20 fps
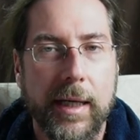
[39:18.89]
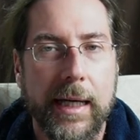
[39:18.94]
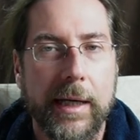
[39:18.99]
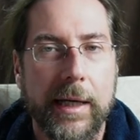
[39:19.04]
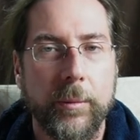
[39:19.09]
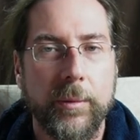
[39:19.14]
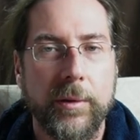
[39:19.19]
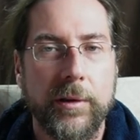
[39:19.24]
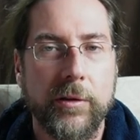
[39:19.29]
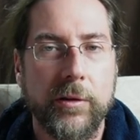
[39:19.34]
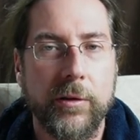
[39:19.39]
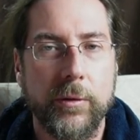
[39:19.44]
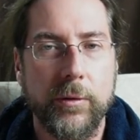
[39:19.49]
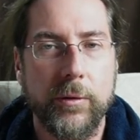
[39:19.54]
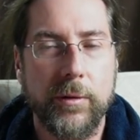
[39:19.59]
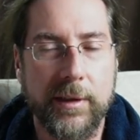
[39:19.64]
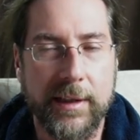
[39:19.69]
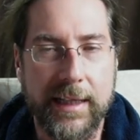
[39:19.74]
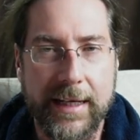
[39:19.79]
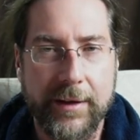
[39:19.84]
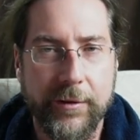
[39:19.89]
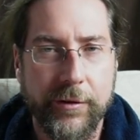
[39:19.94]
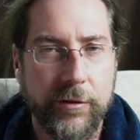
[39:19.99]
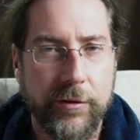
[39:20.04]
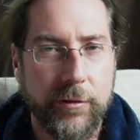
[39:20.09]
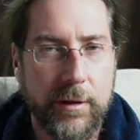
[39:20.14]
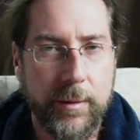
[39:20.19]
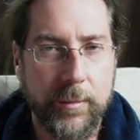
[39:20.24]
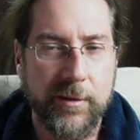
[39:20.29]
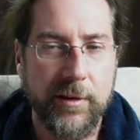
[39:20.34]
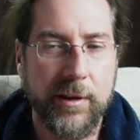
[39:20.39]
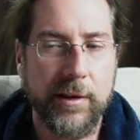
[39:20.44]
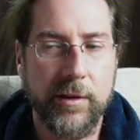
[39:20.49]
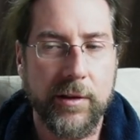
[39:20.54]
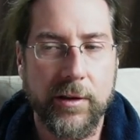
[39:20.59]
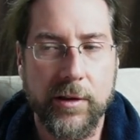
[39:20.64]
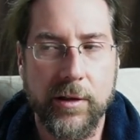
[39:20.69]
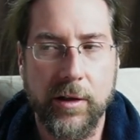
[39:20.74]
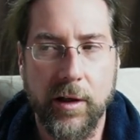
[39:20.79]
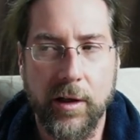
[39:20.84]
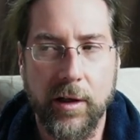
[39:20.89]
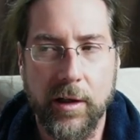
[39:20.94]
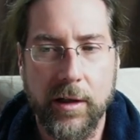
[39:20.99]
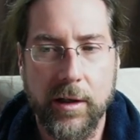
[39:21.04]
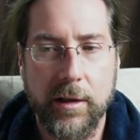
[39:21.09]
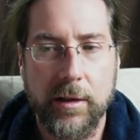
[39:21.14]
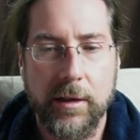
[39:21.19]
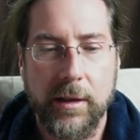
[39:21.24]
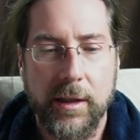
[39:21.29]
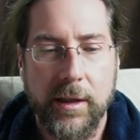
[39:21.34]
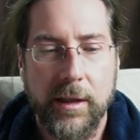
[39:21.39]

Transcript: I will do live streams in the car